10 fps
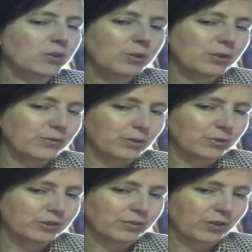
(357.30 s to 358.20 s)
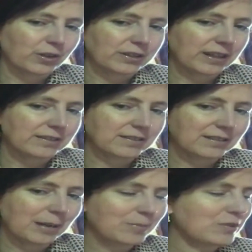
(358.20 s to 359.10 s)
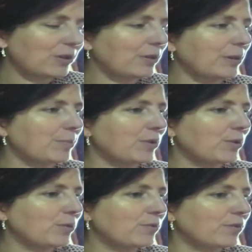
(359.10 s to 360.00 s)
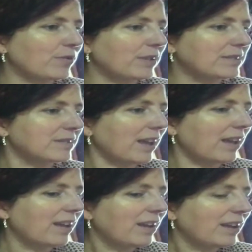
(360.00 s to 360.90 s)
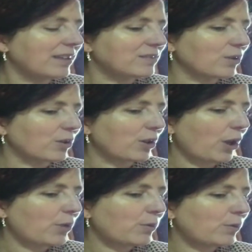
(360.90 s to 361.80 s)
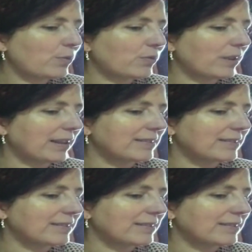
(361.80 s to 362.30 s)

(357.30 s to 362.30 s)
love Yorkshire for holidays. It's absolutely beautiful, isn't it? It's got coast and it's